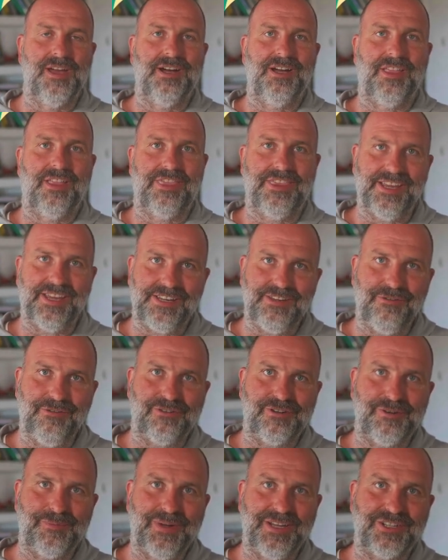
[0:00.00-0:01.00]
Thank you
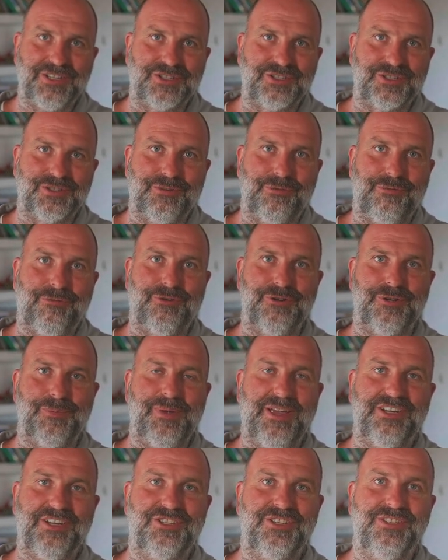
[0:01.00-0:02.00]
very much for your
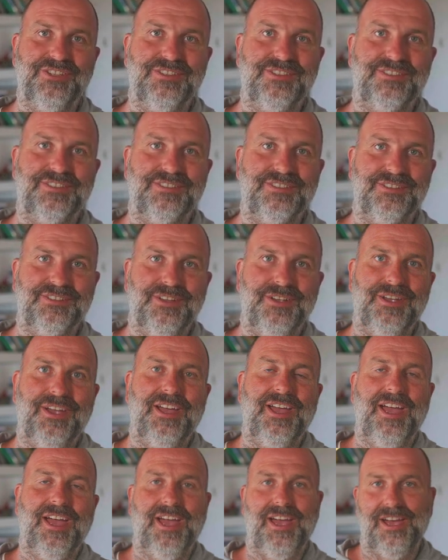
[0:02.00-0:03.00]
patience,
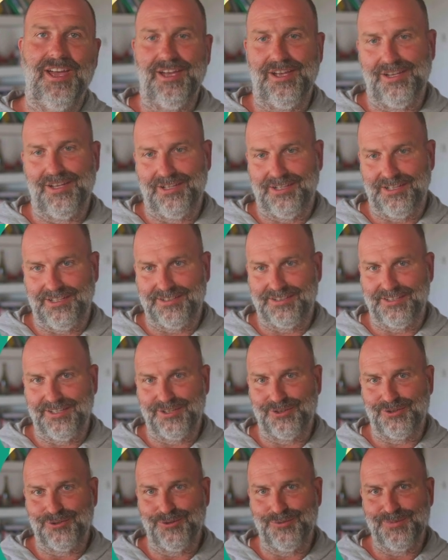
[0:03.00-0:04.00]
listening
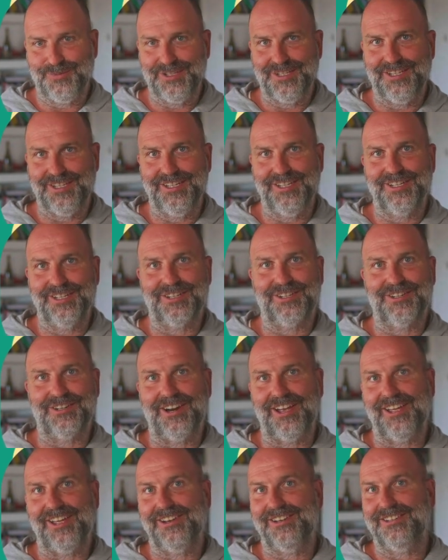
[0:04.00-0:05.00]
to me here,
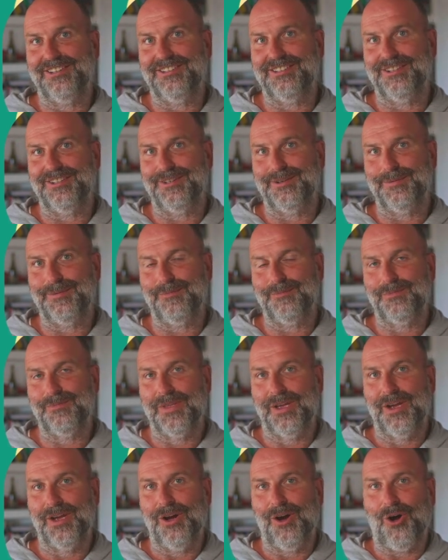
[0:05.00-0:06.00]
and
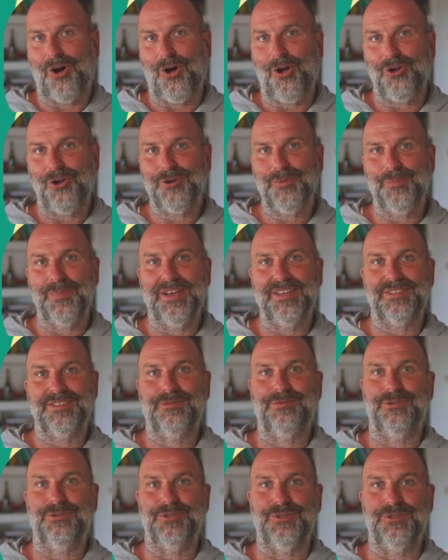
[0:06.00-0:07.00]
all the best
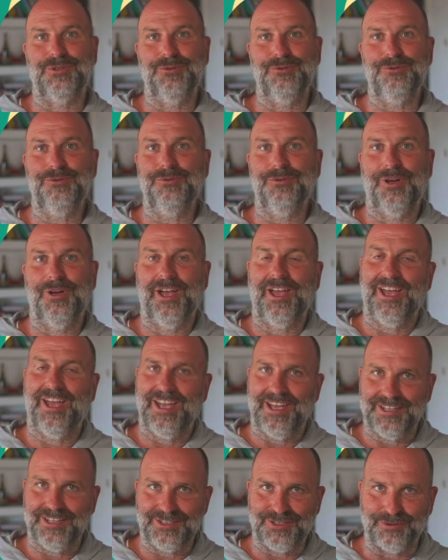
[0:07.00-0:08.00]
for you
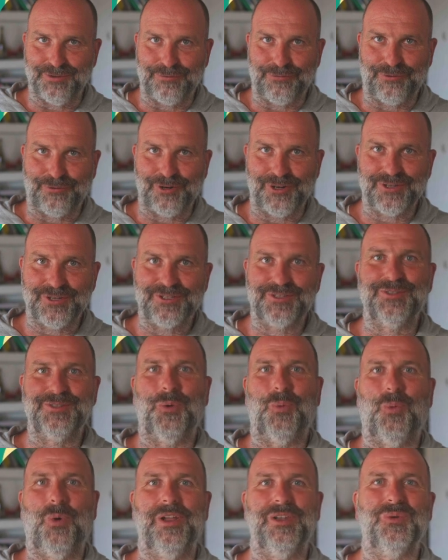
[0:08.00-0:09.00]
and your first
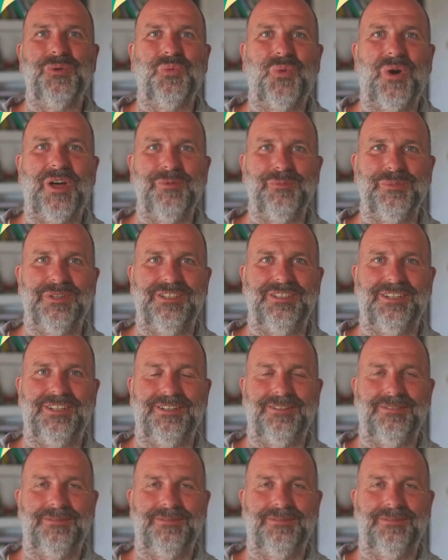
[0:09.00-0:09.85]
one-on-one meeting.